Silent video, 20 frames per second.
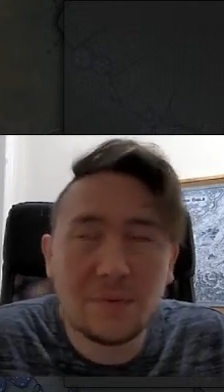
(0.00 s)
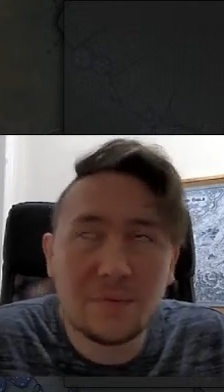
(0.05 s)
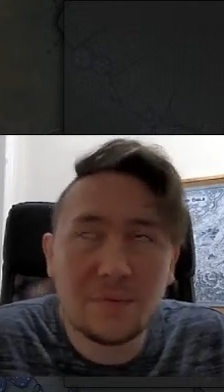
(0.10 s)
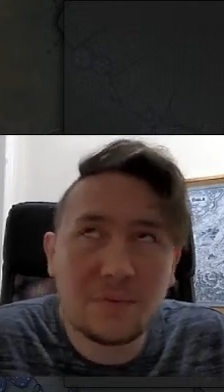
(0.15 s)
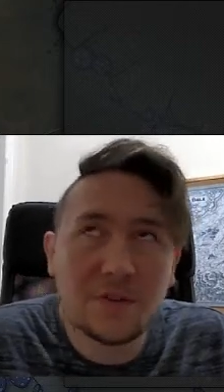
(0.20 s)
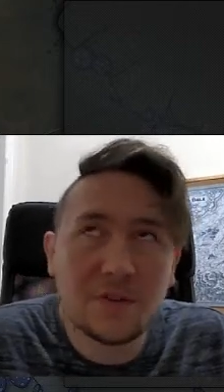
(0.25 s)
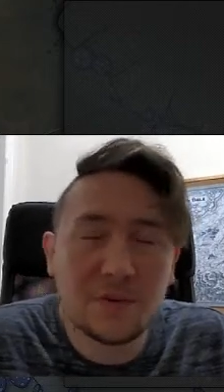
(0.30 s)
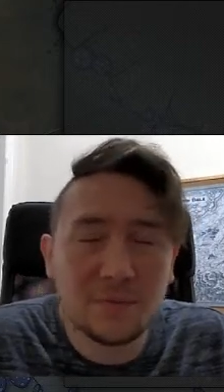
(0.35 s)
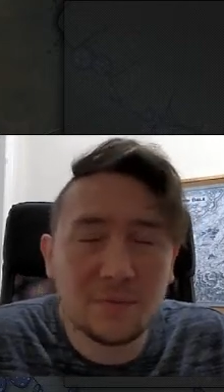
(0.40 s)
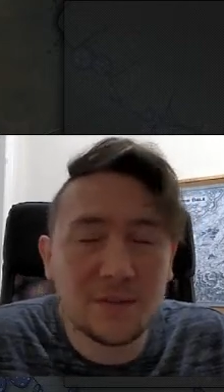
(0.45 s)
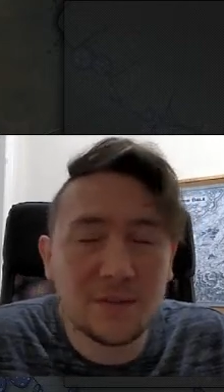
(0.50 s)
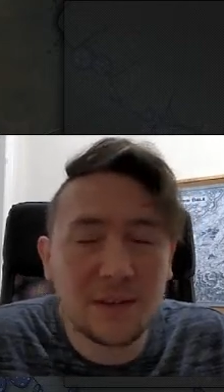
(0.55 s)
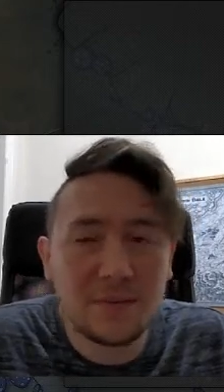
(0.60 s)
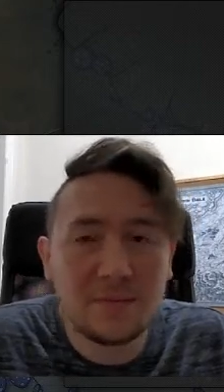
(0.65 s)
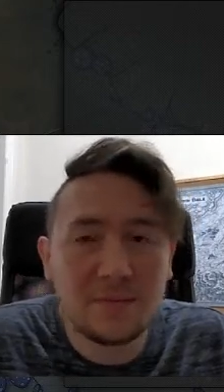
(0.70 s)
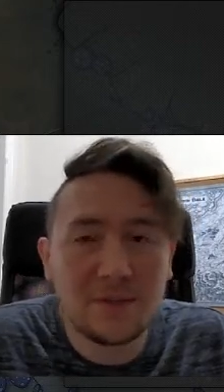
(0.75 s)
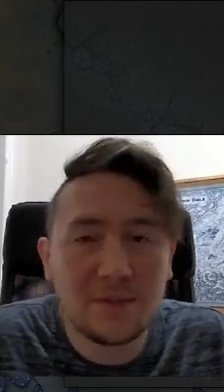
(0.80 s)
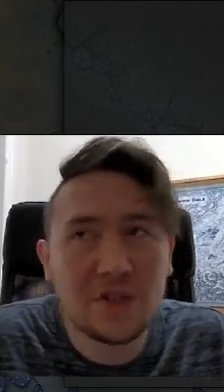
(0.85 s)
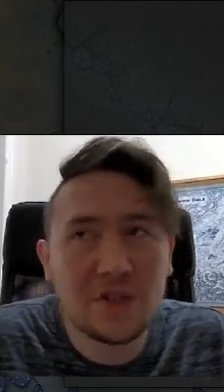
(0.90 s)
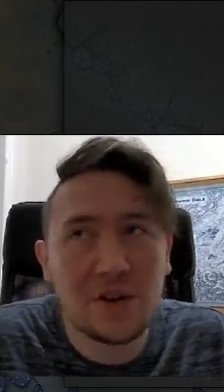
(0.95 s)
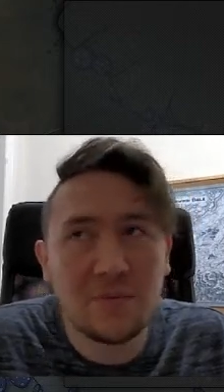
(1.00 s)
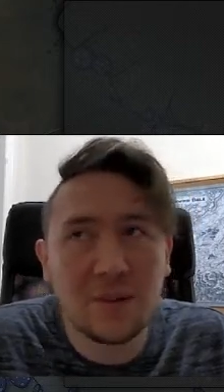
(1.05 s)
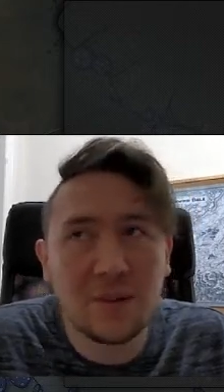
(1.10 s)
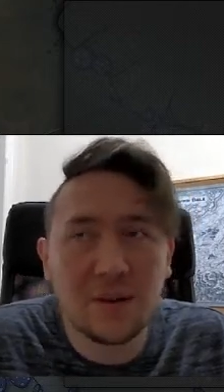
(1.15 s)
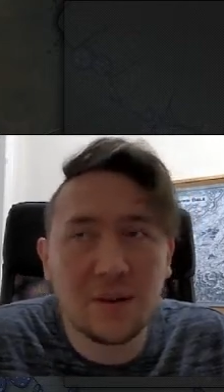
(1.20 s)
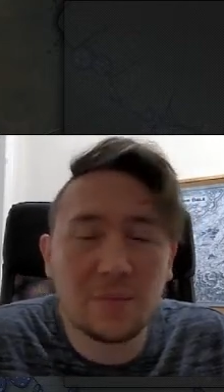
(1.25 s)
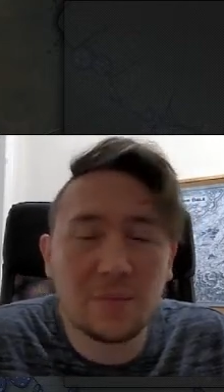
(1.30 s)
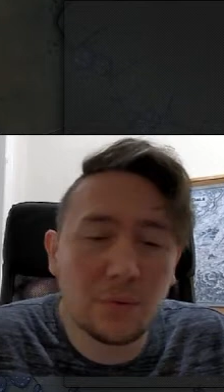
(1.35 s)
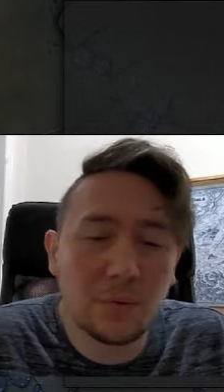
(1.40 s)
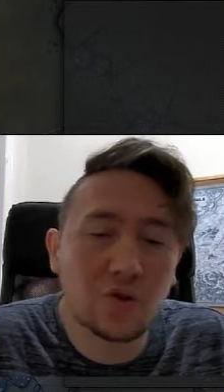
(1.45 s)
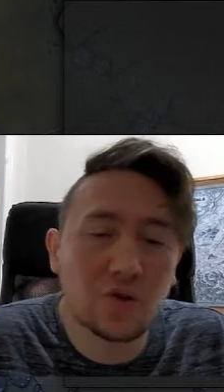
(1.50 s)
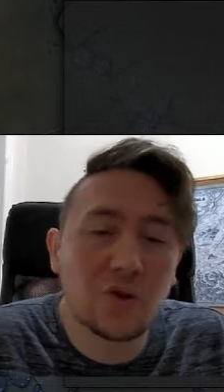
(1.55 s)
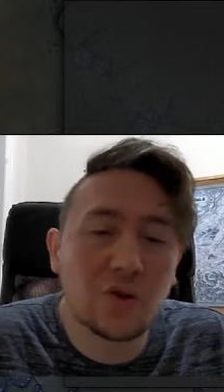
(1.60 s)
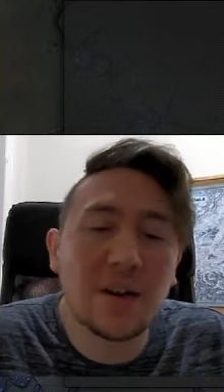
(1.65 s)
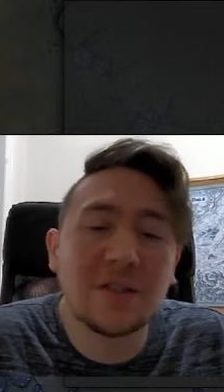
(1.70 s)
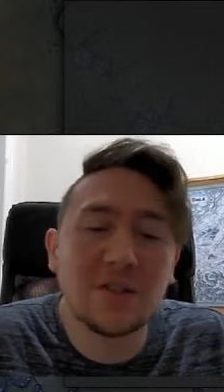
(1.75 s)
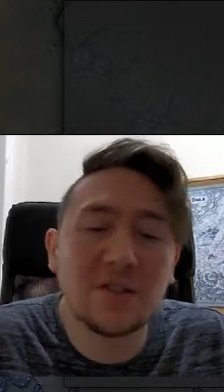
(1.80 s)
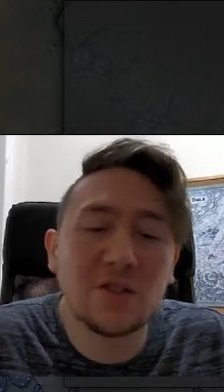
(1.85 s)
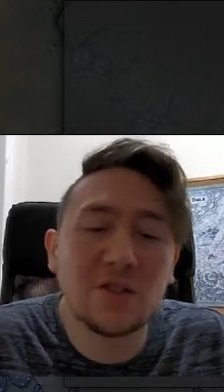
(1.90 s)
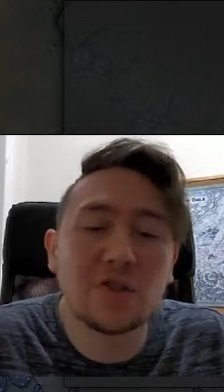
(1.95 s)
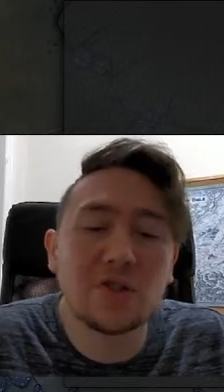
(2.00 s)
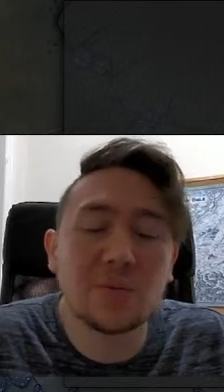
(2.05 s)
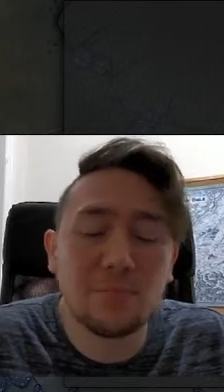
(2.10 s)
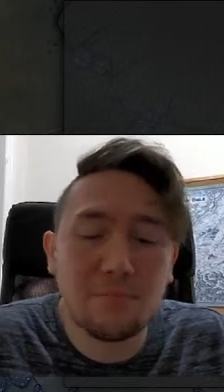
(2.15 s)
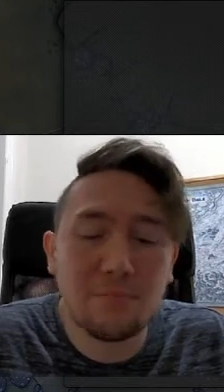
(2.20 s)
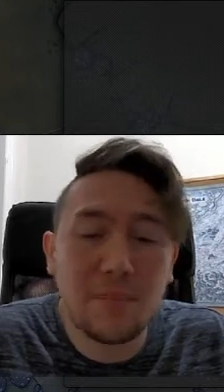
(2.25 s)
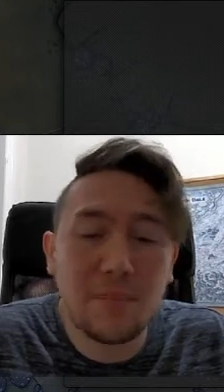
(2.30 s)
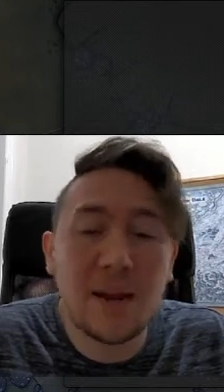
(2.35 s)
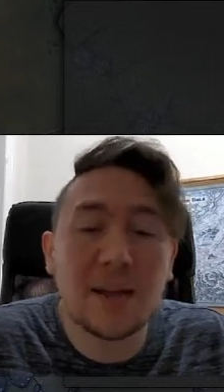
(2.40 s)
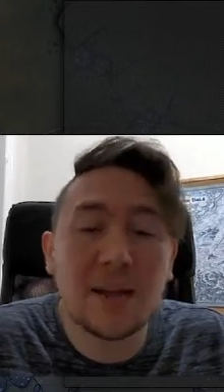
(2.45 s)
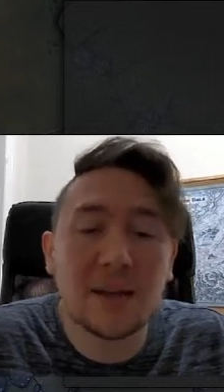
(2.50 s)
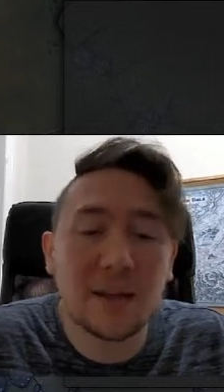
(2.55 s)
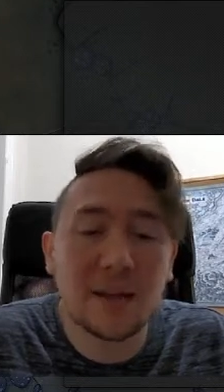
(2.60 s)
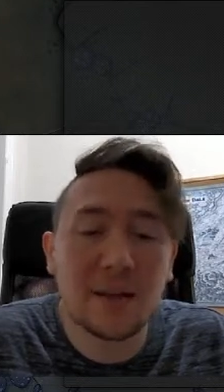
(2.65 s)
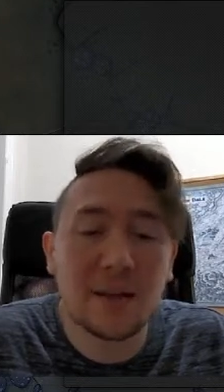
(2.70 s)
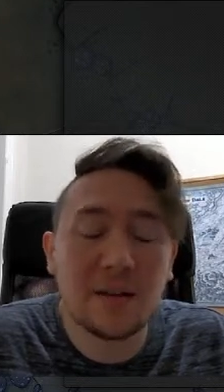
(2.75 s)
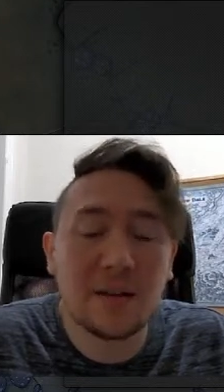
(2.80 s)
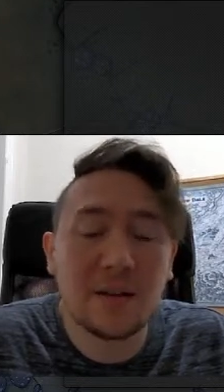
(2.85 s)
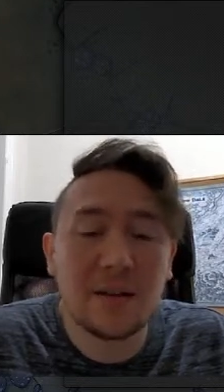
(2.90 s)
sometimes, generally, we will try to just make